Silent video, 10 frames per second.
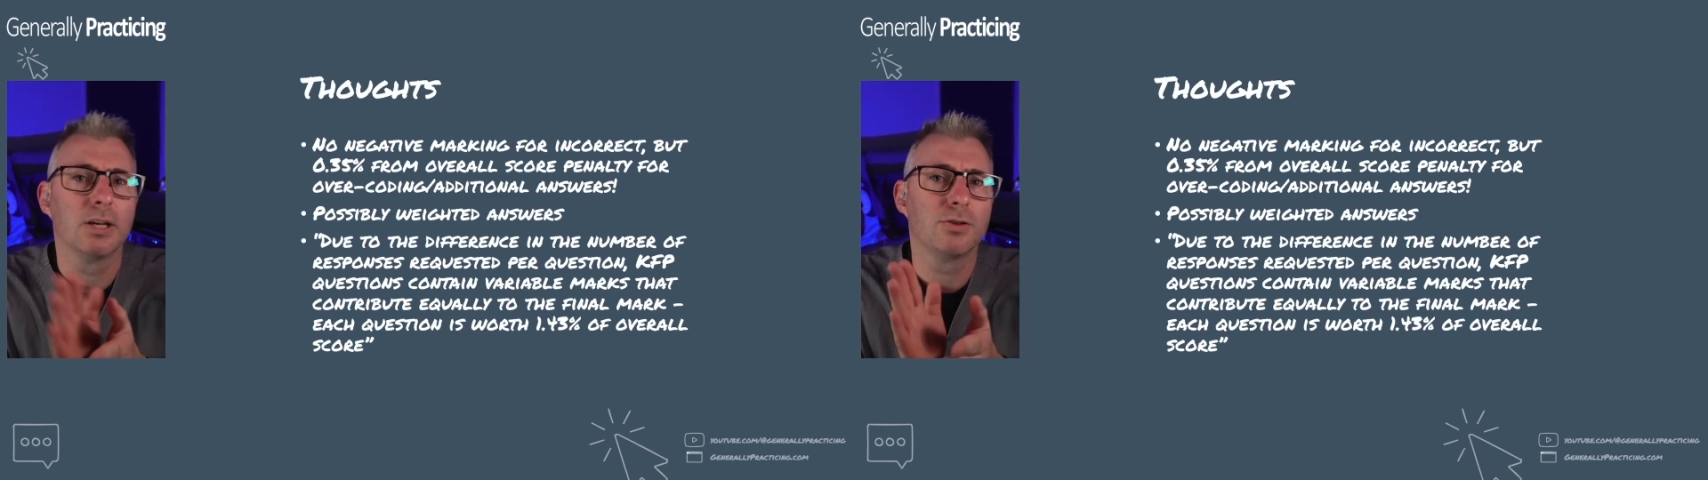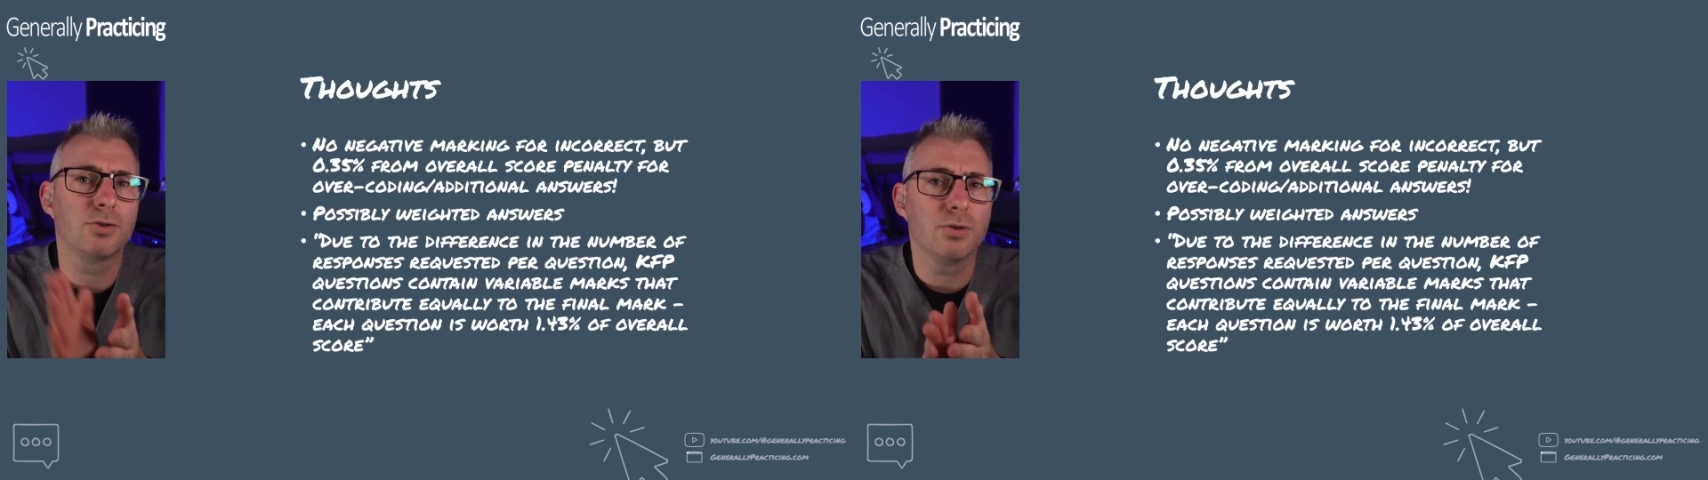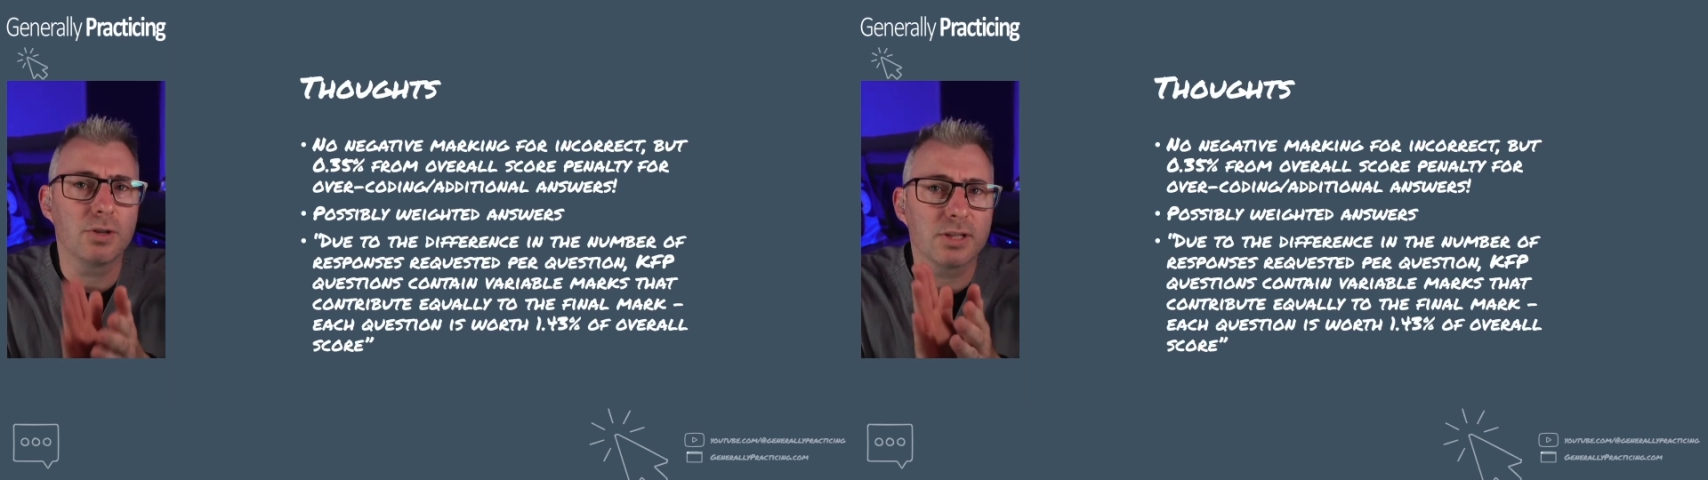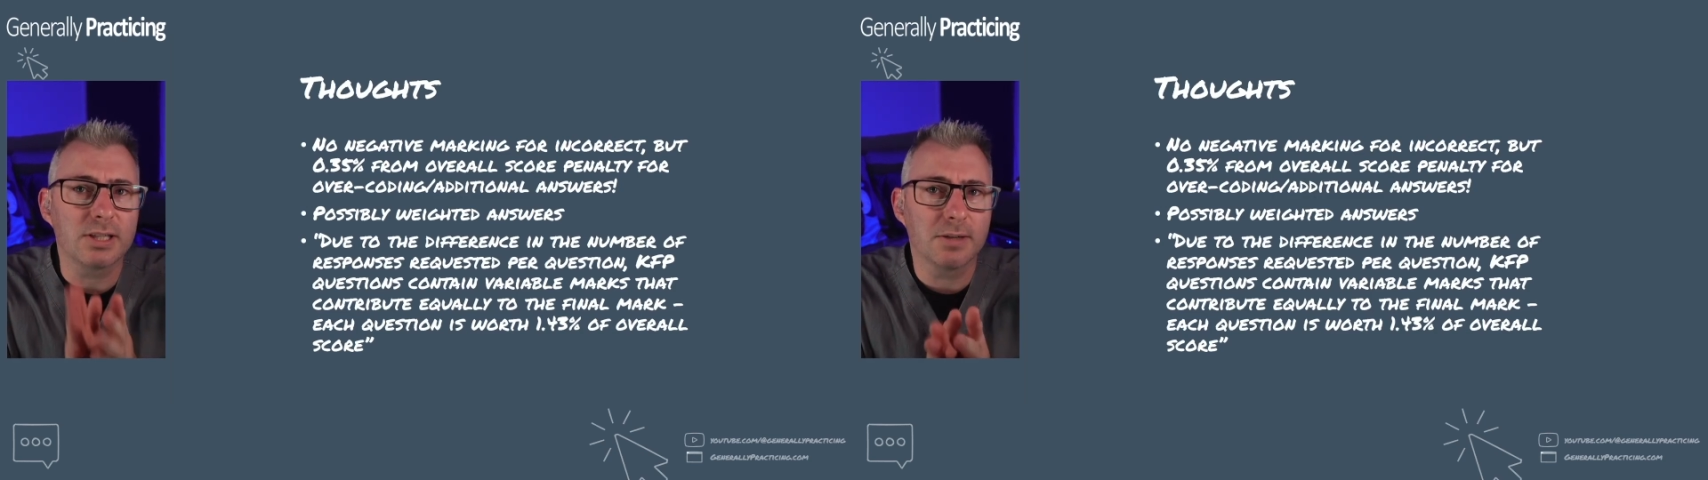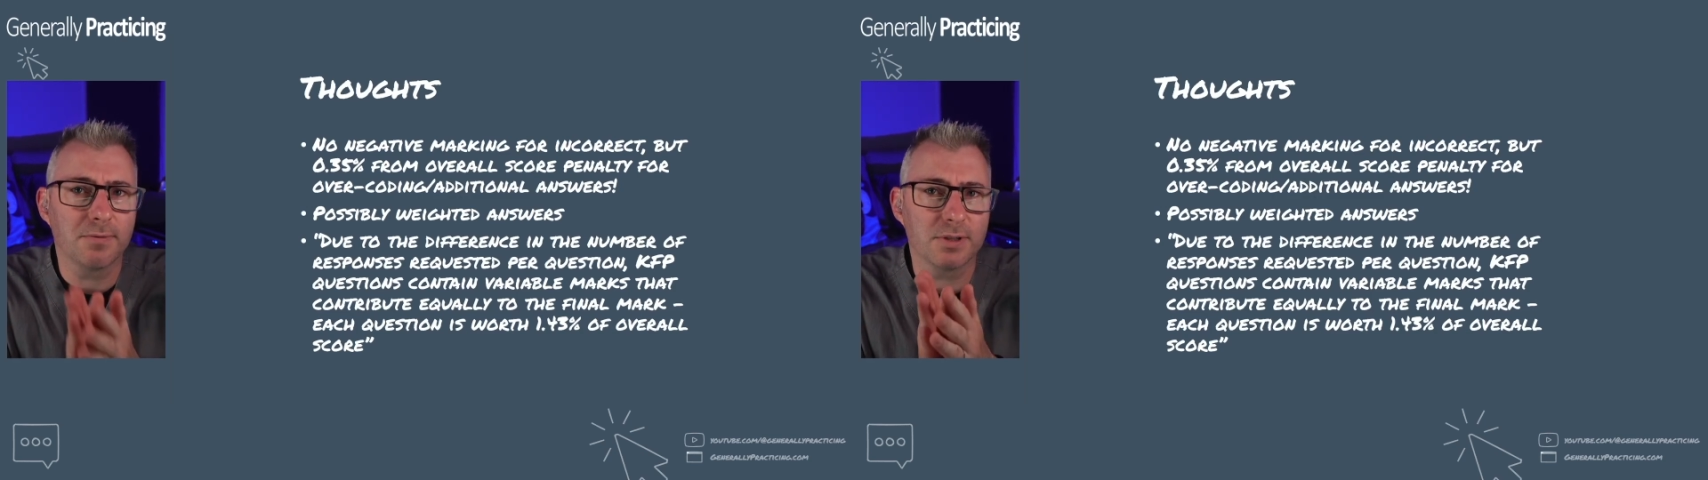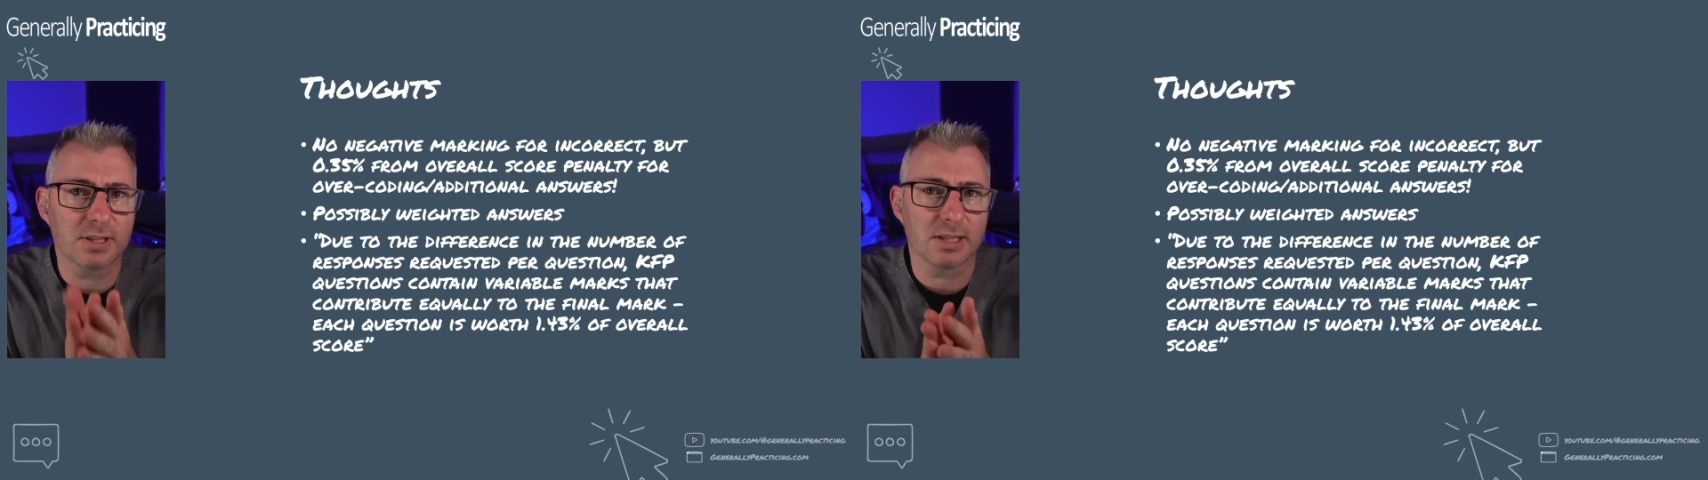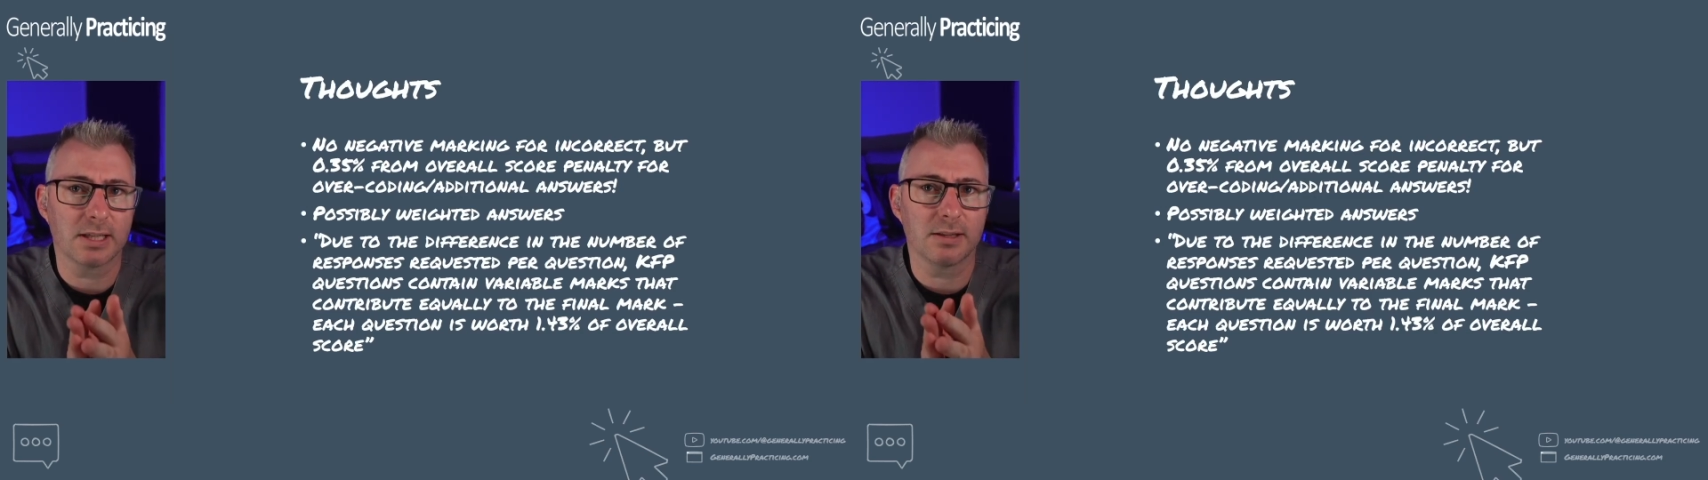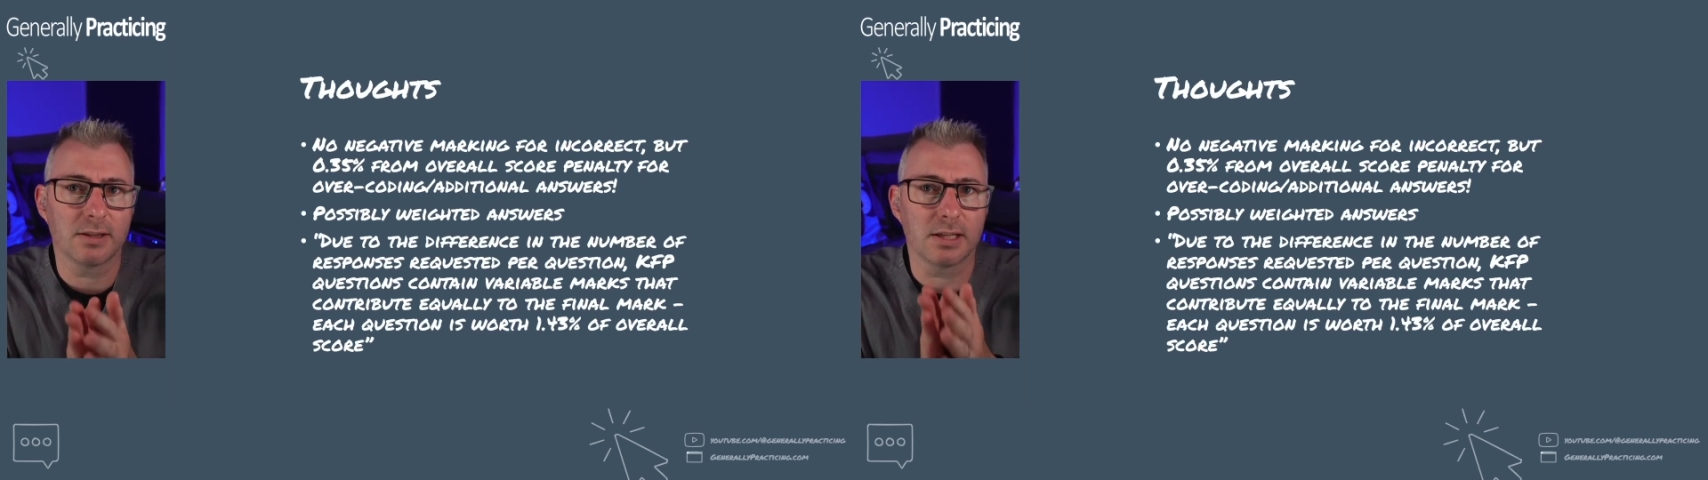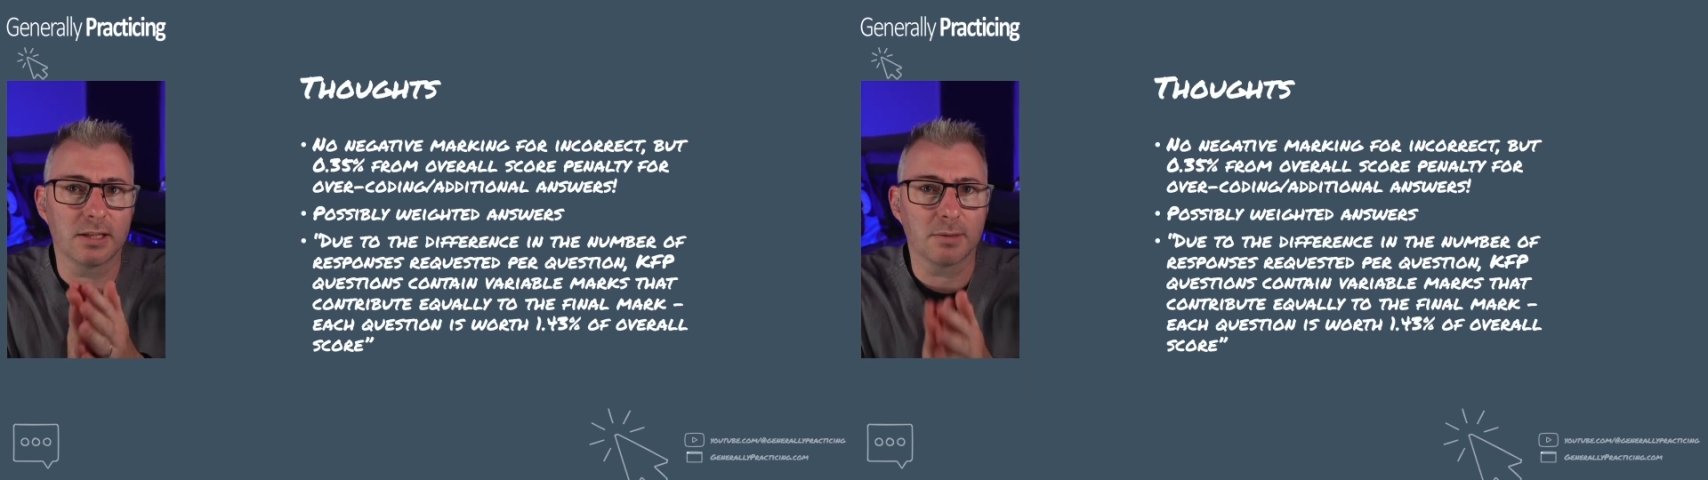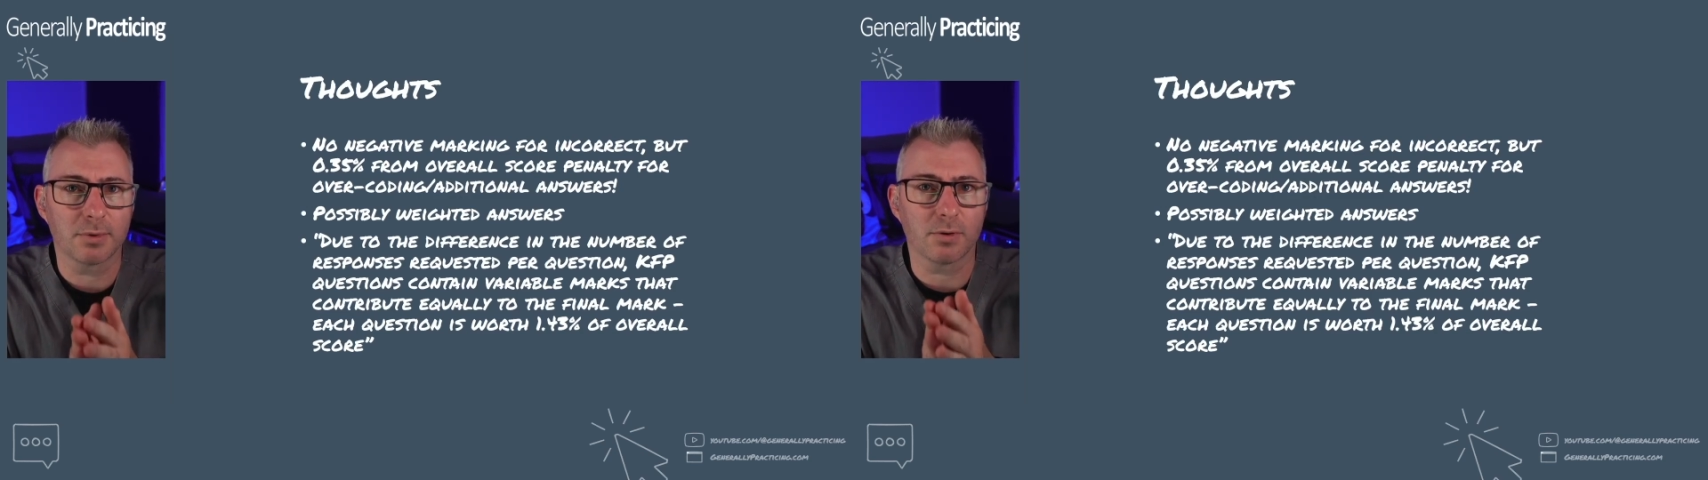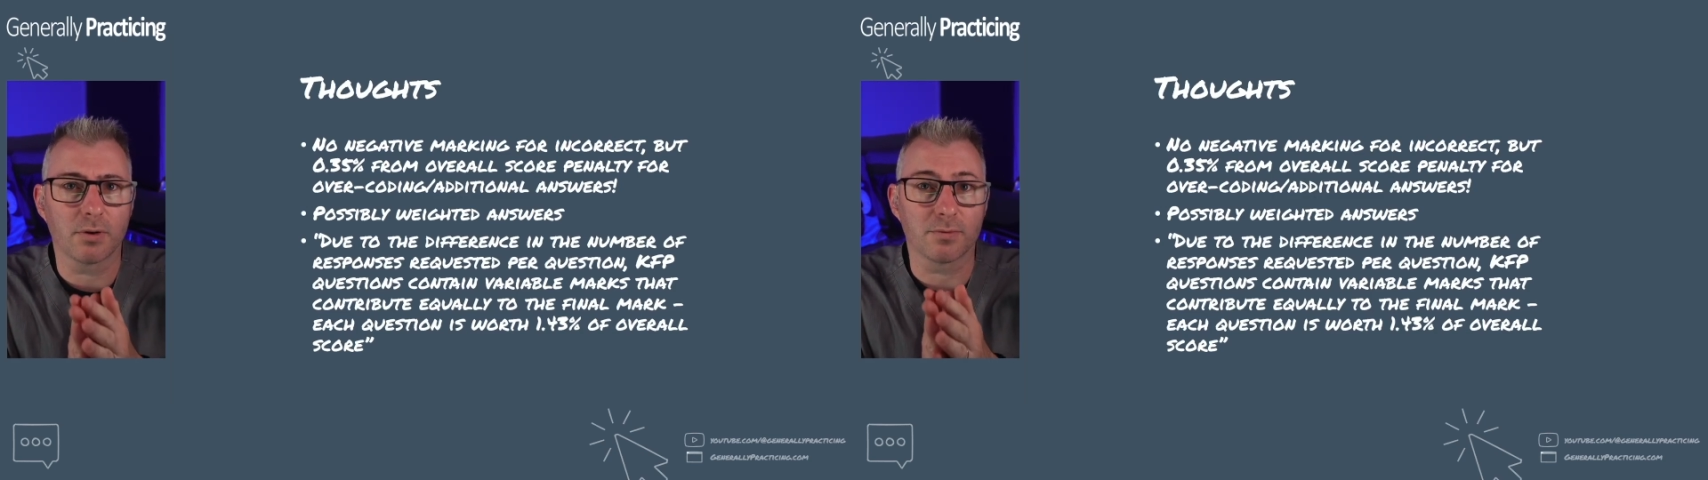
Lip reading: due to the difference in the number of